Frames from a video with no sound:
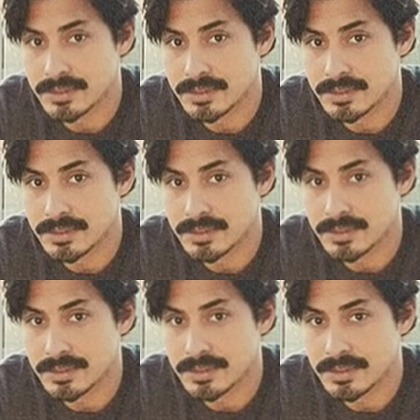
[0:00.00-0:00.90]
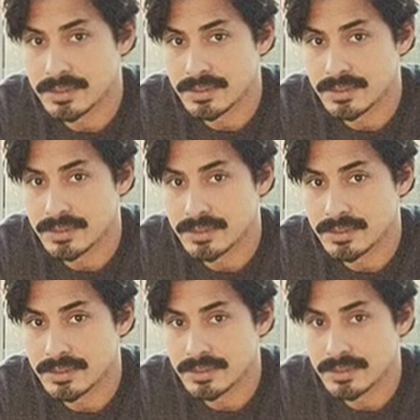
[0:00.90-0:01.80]

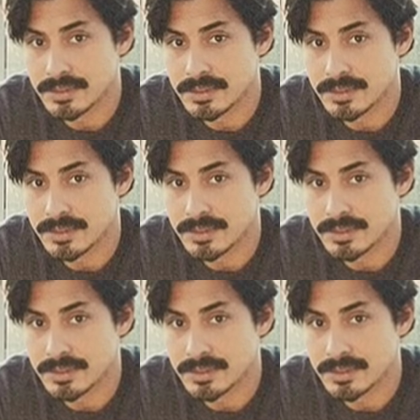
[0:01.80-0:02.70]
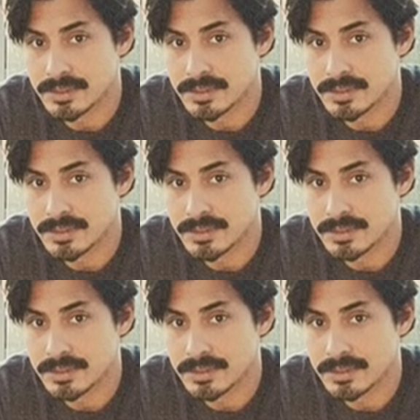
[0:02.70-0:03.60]

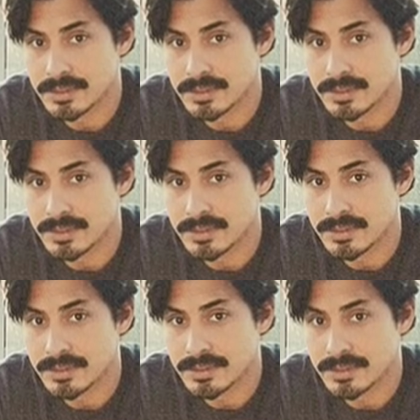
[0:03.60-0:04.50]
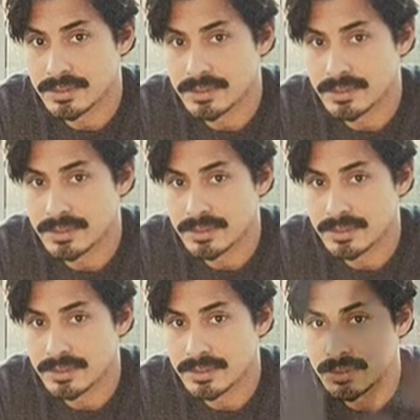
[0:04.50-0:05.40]
No words are spoken by the person on screen.